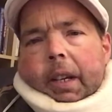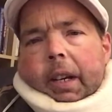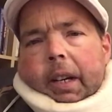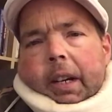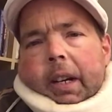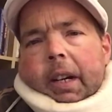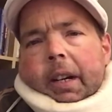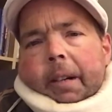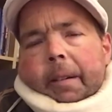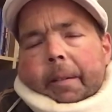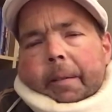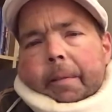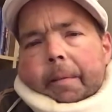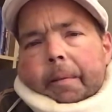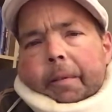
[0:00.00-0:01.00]

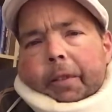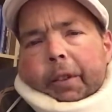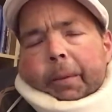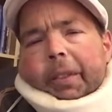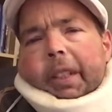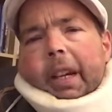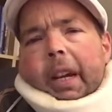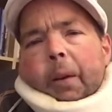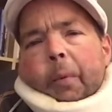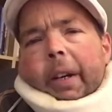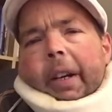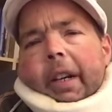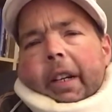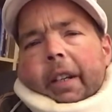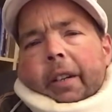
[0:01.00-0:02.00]
So tonight we're
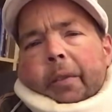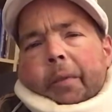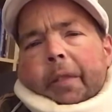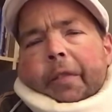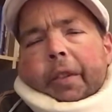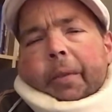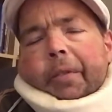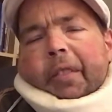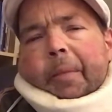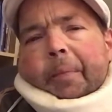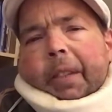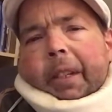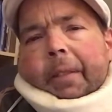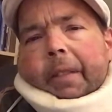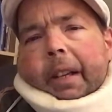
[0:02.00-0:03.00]
going to review
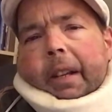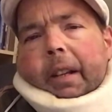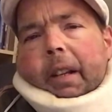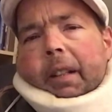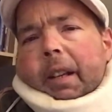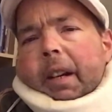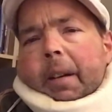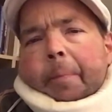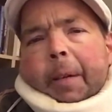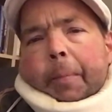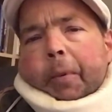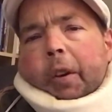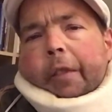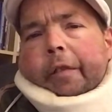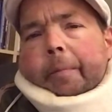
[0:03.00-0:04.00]
something that a lot of
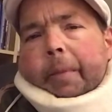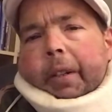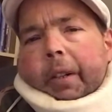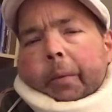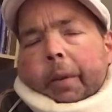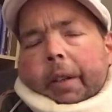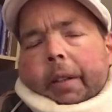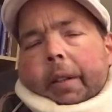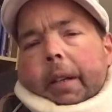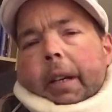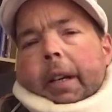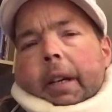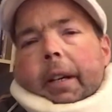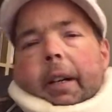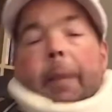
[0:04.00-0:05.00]
people are familiar with,
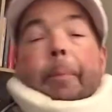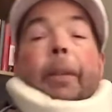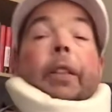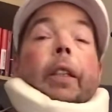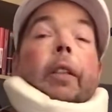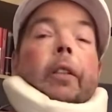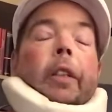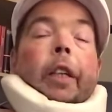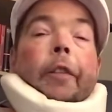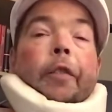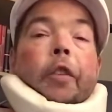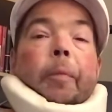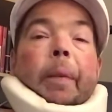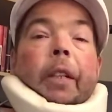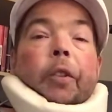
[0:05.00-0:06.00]
particularly if
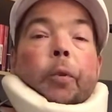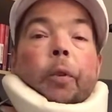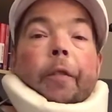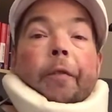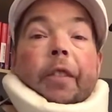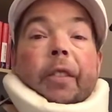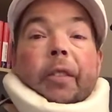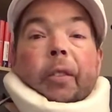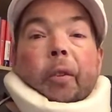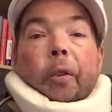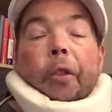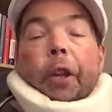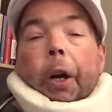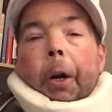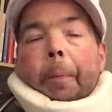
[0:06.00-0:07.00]
you've been to a physical
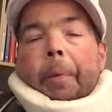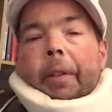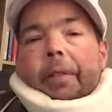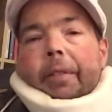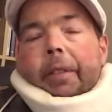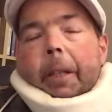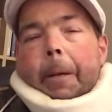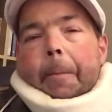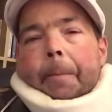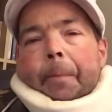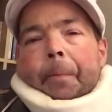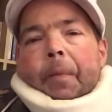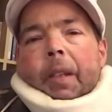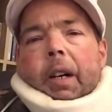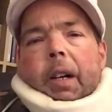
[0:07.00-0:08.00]
therapist.
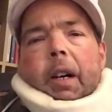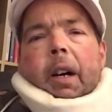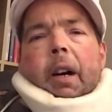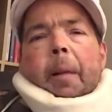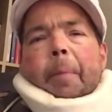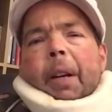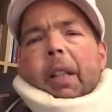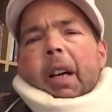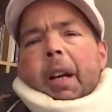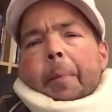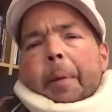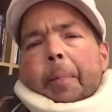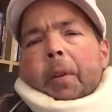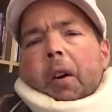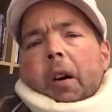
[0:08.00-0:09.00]
But a lot of
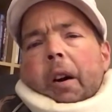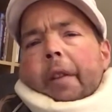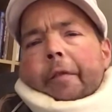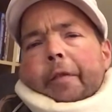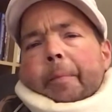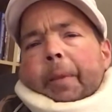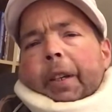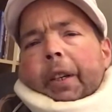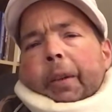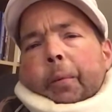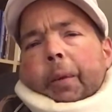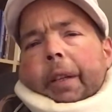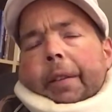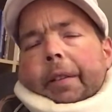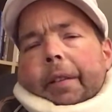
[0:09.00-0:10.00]
people aren't familiar
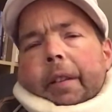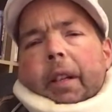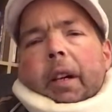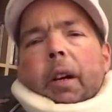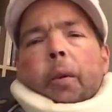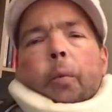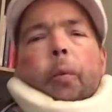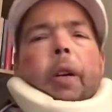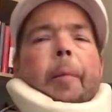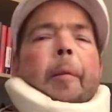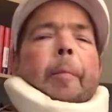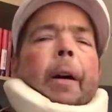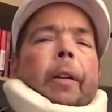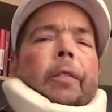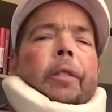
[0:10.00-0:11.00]
with what I'm
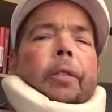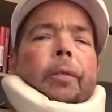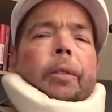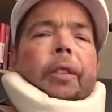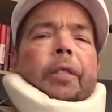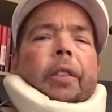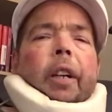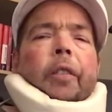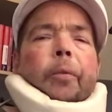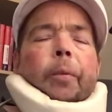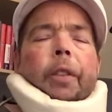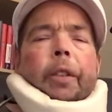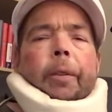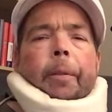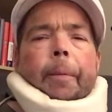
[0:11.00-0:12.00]
about to discuss
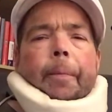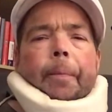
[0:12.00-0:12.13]
with you.